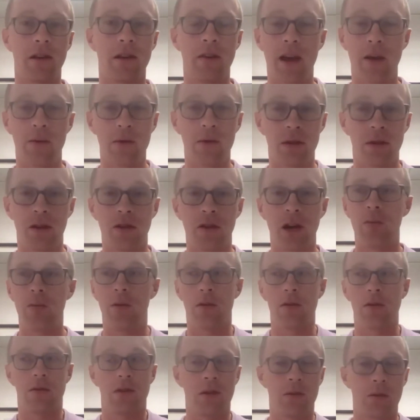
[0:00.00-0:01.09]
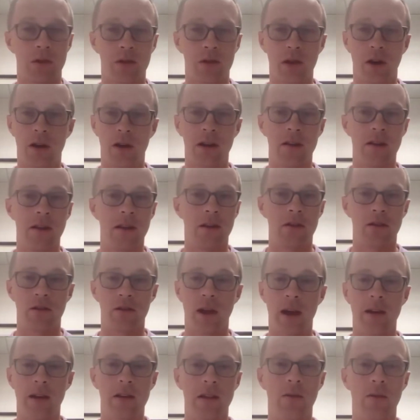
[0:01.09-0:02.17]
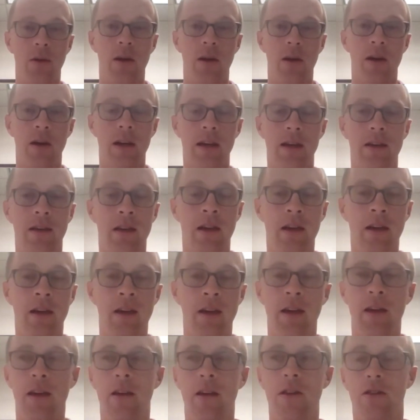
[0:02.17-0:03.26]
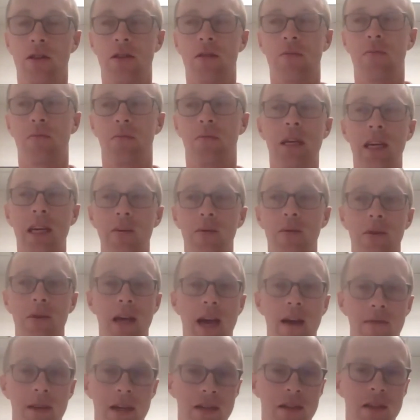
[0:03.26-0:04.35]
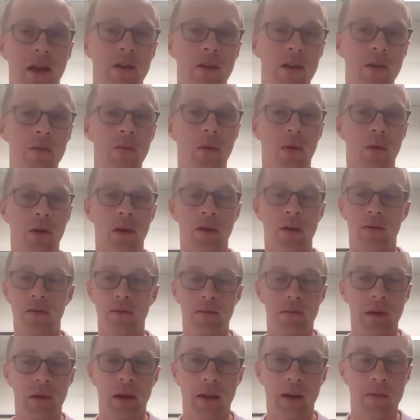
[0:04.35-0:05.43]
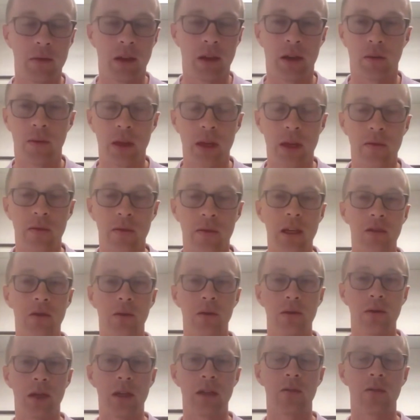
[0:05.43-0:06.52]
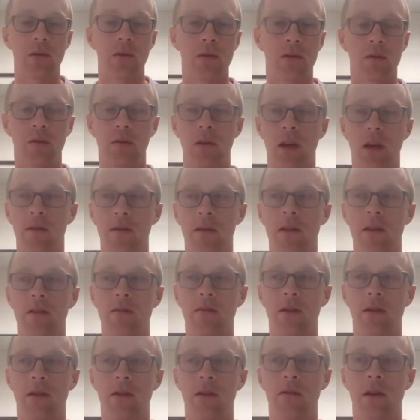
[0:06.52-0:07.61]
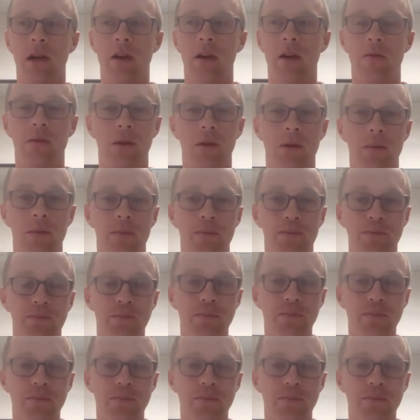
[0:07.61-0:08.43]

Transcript: And that was incredible because they were starting their strategy work, and just being able to have that sounding board, they told us was obviously very, very helpful.